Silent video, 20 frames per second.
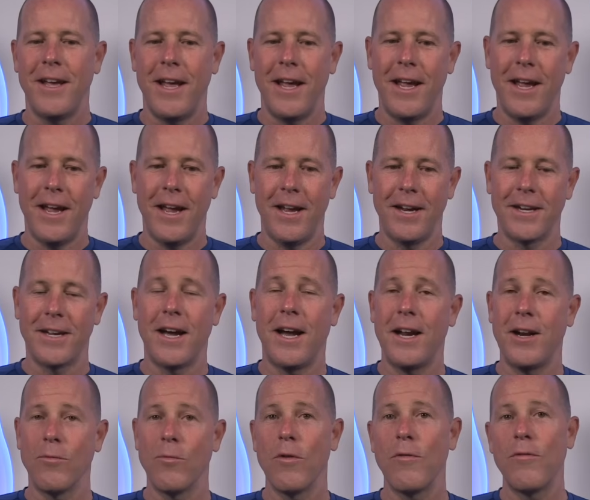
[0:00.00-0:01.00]
and
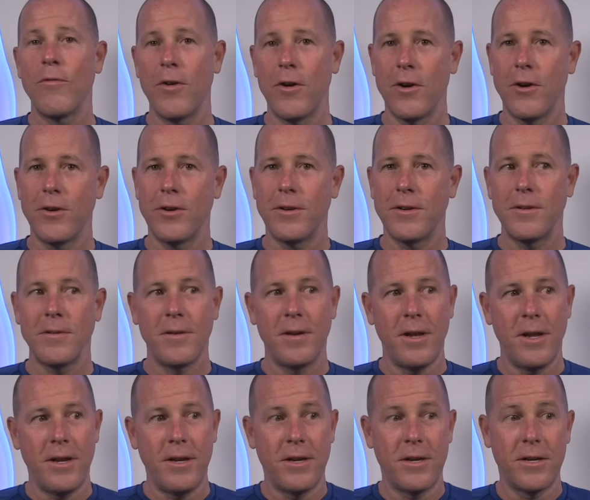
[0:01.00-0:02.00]
kind of revert
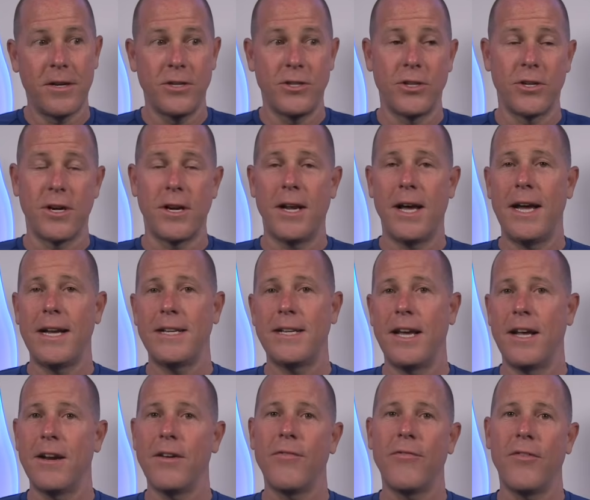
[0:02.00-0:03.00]
because you're going to
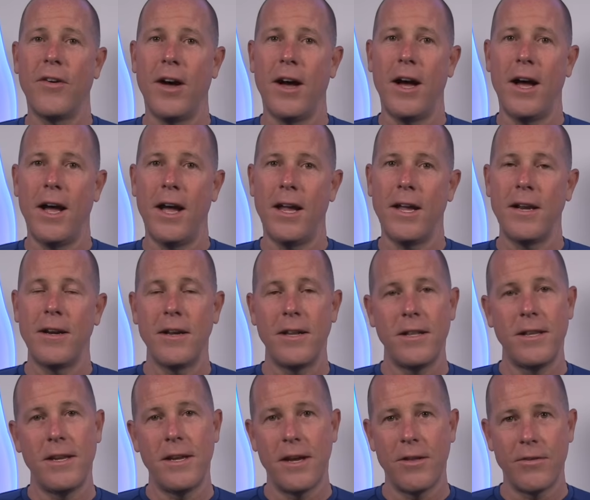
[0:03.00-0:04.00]
identify.
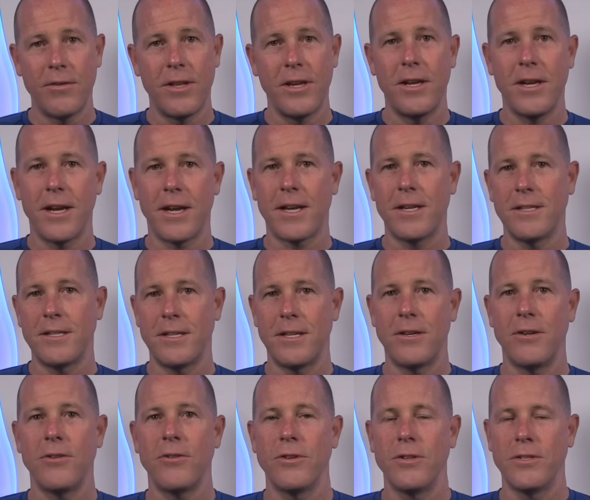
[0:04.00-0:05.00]
And the other thing you got to
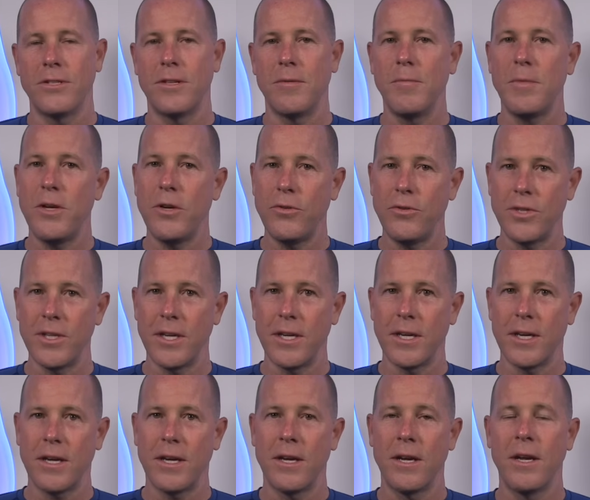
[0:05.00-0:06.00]
consider is the
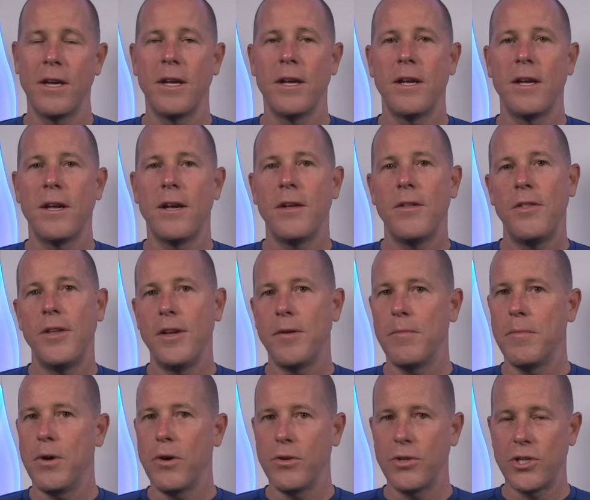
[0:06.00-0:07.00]
music, the
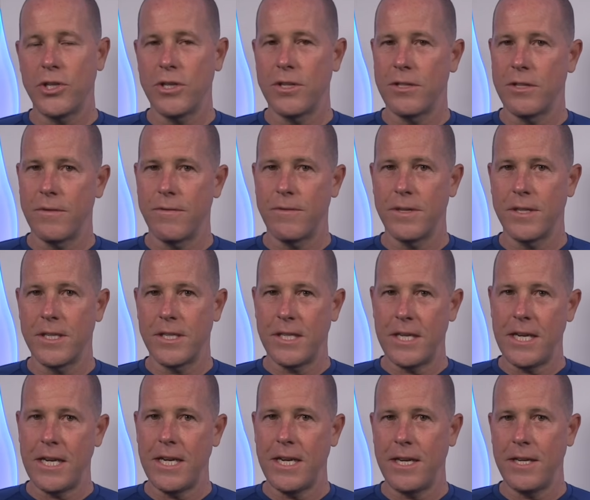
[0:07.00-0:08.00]
emotions of the
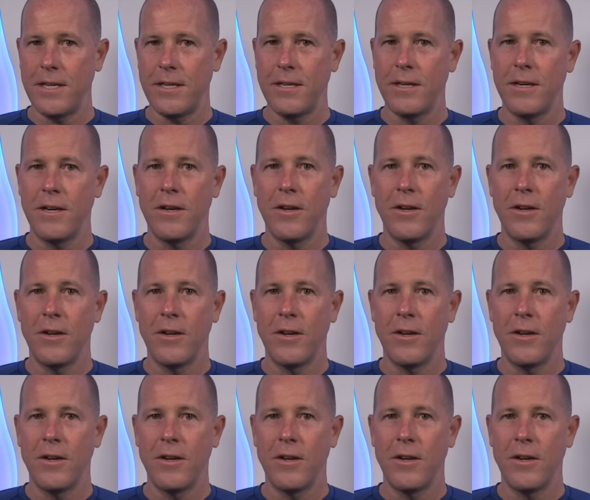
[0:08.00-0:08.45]
scene,